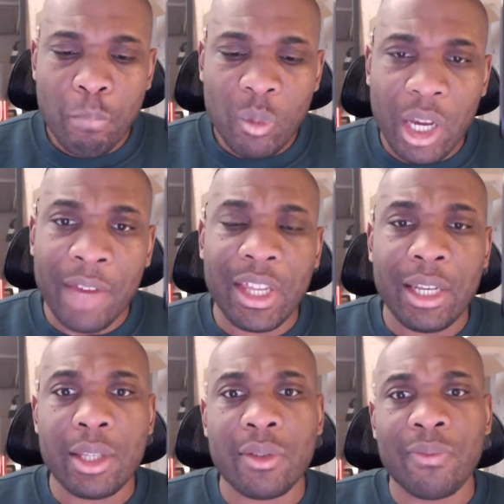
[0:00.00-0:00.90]
And then
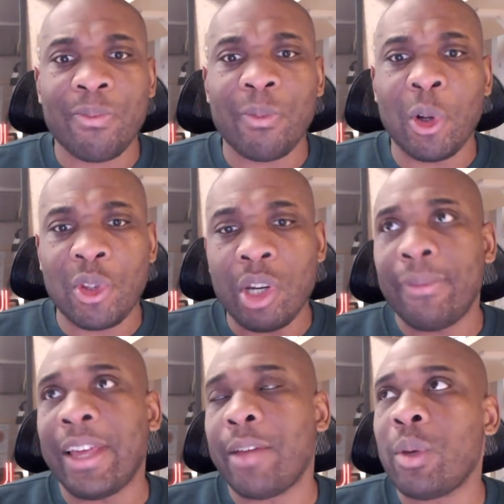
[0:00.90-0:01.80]
there's, on top of
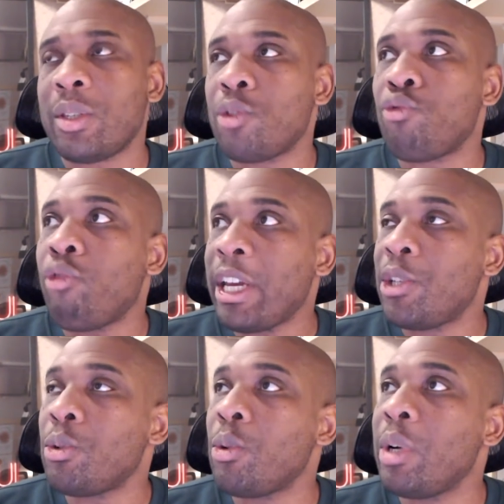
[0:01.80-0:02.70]
that, there's this
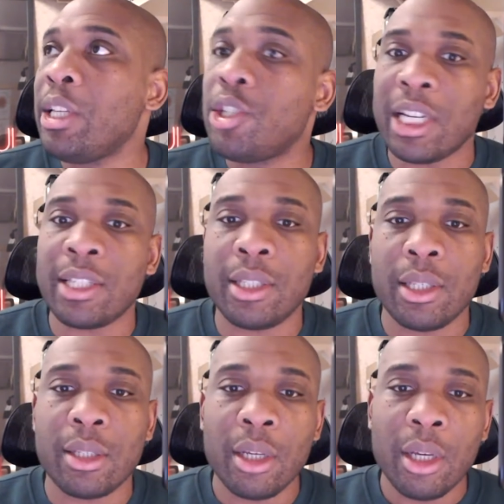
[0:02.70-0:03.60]
racial
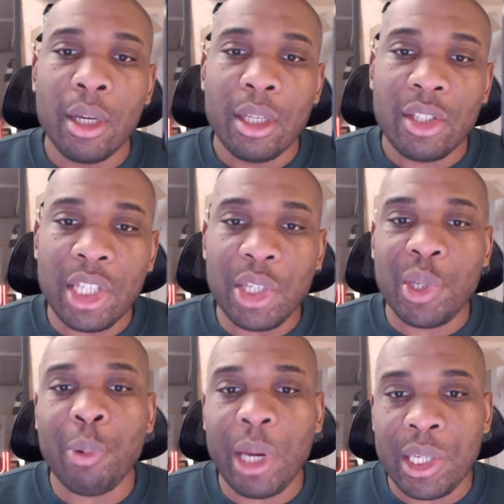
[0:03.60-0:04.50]
injustice
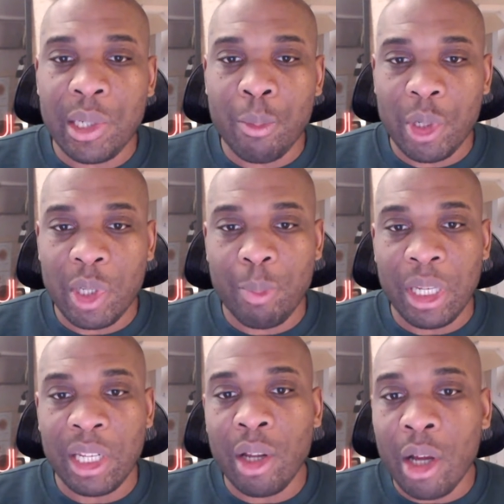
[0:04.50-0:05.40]
situation which has
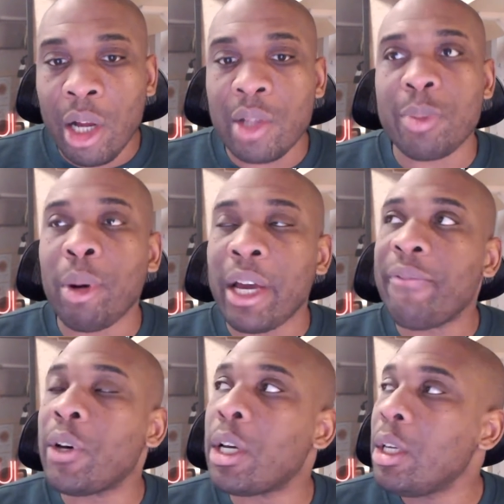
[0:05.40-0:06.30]
been enhanced by
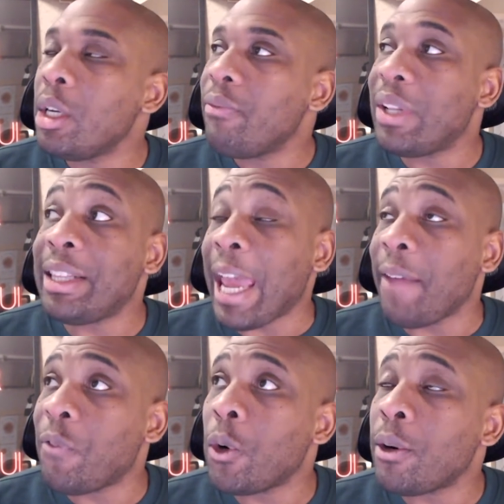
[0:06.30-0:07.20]
the
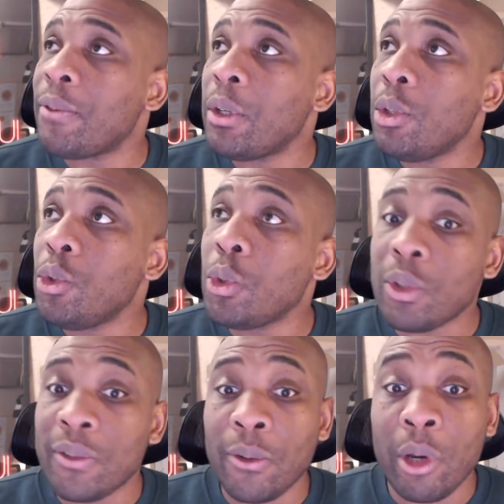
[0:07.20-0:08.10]
death of George
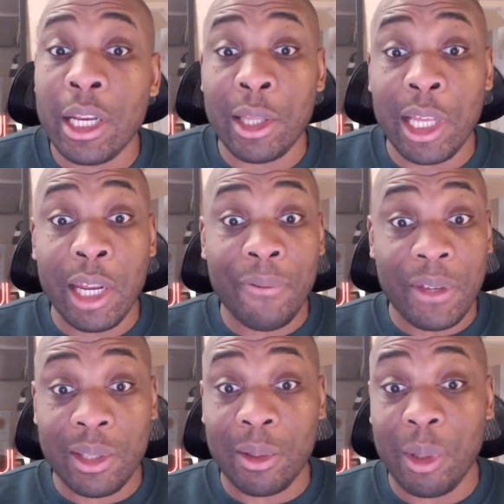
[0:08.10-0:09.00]
Floyd. I don't know if
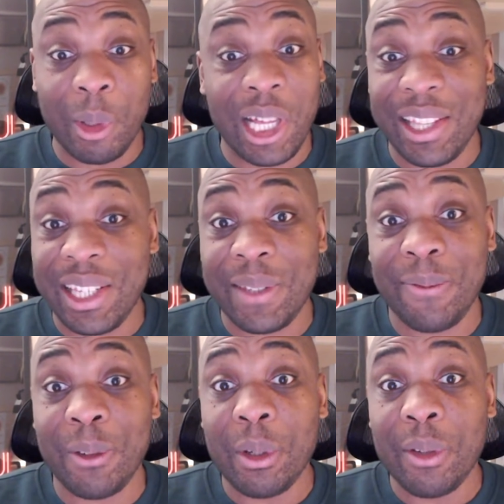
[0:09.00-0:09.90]
it's like this
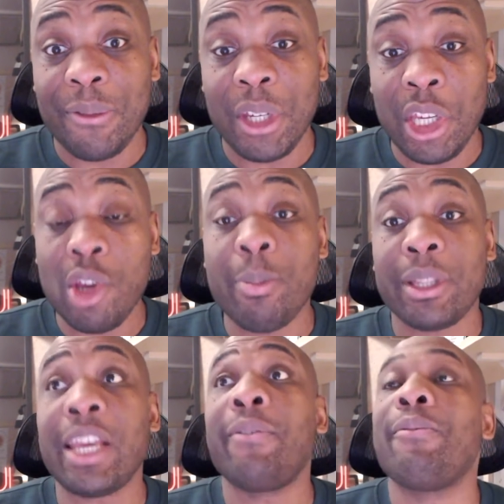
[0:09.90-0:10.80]
for you, but
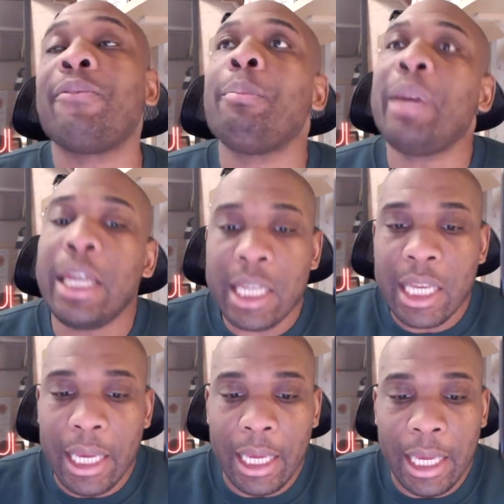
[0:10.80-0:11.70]
definitely for me,
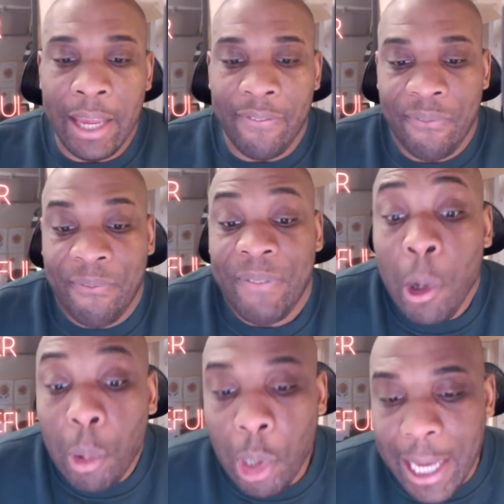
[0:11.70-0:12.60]
it
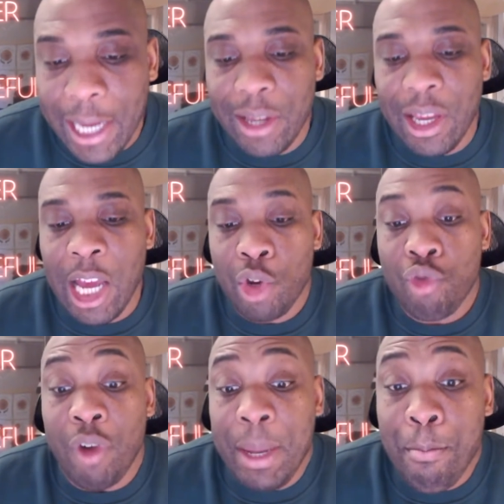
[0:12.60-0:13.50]
felt like a
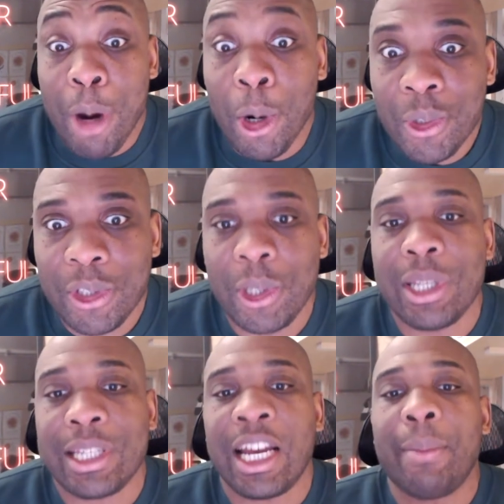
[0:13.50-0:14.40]
great multitude
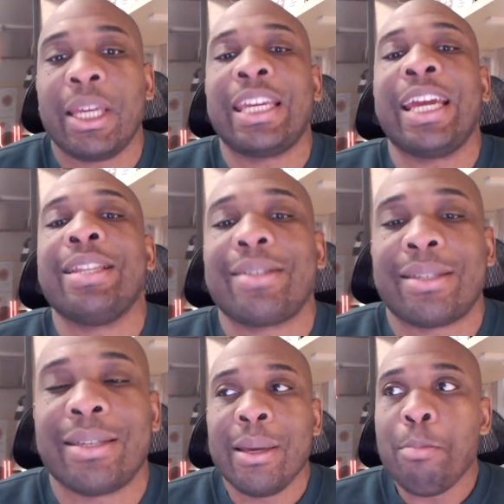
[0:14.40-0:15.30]
has come
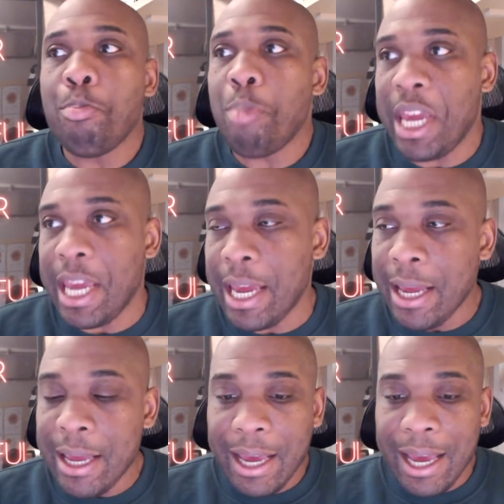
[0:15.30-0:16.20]
against me.
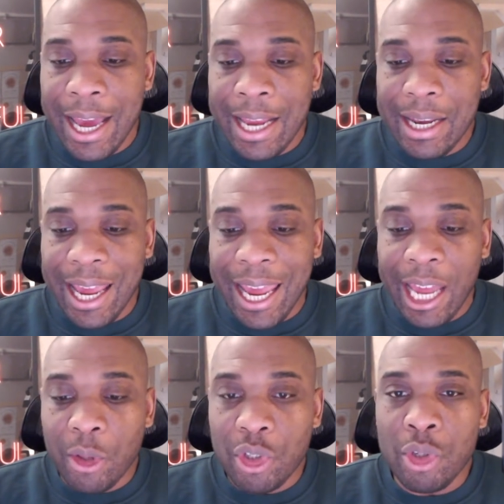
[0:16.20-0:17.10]
And how
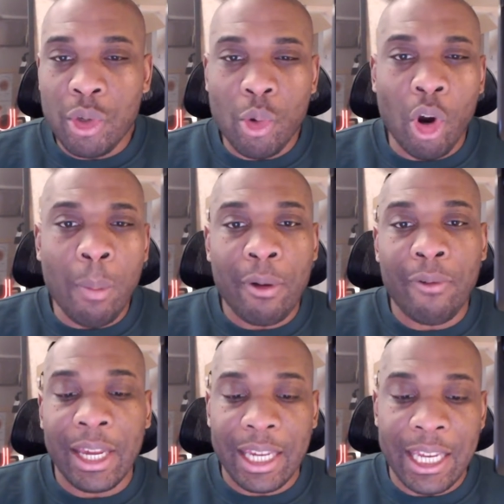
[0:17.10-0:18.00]
do you
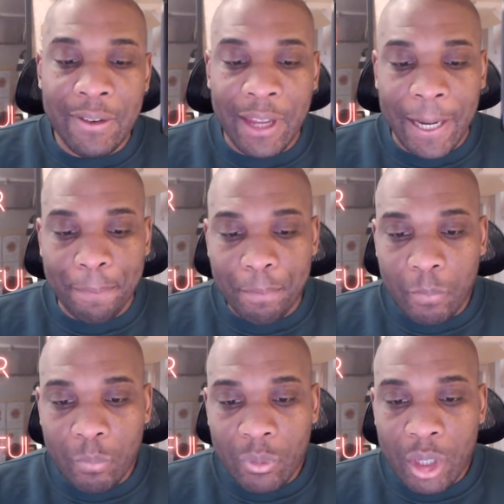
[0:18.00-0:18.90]
operate in that?
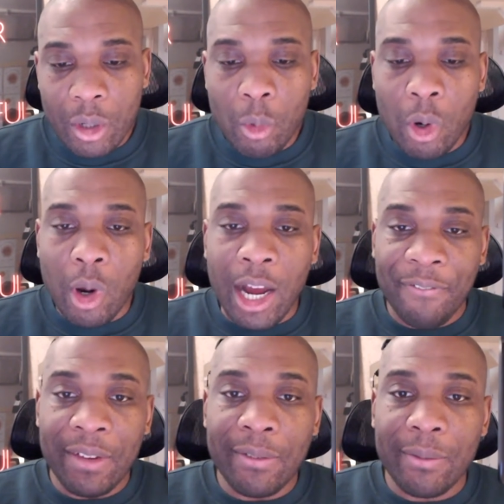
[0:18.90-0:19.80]
Well, I
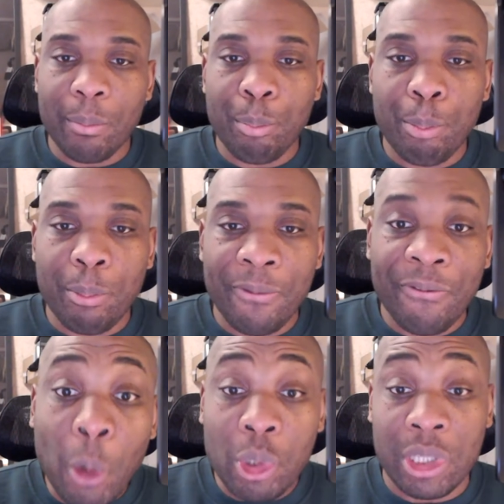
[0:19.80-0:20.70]
think,
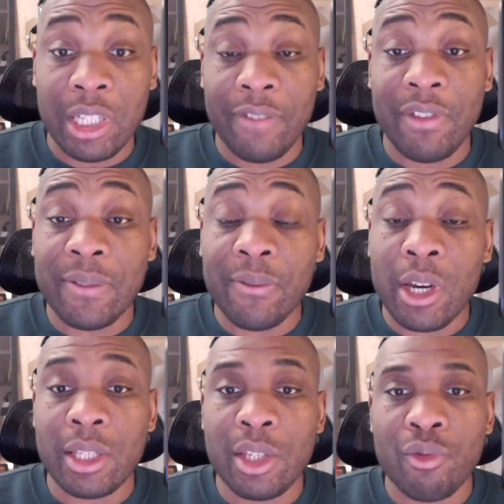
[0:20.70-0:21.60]
fortunately, these
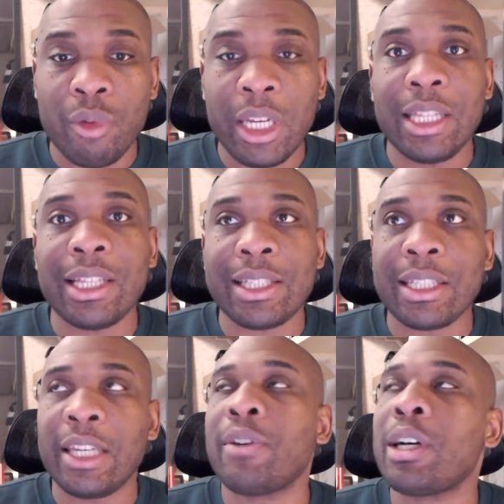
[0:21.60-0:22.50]
verses really does
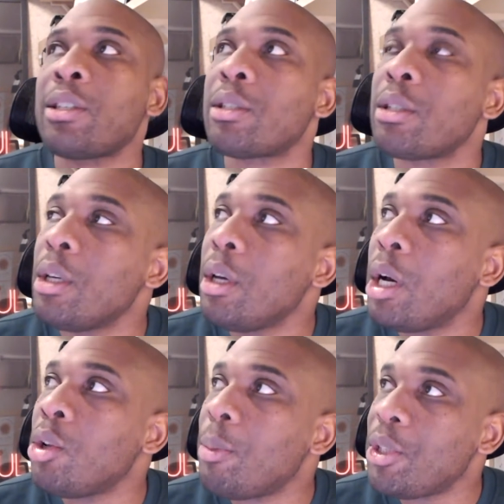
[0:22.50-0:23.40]
give us
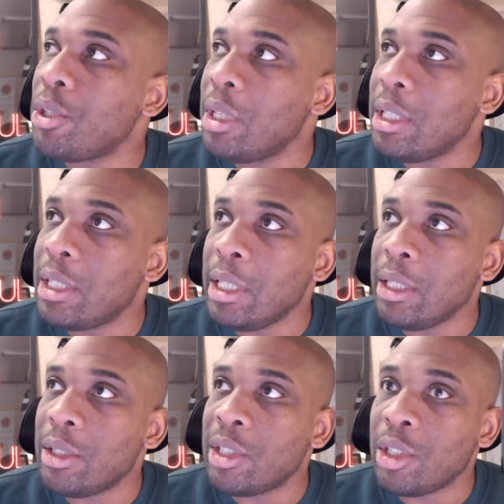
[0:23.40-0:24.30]
an opportunity
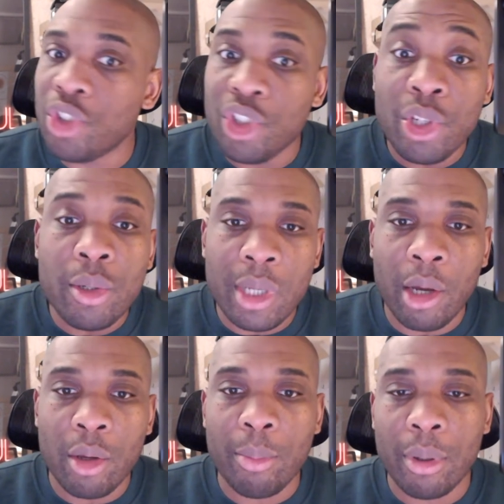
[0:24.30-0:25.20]
to choose
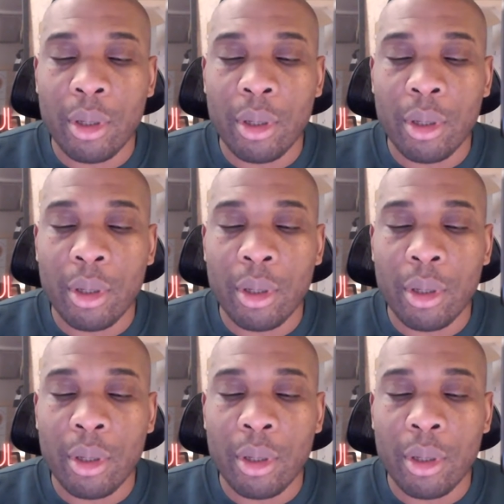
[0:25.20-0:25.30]
hope.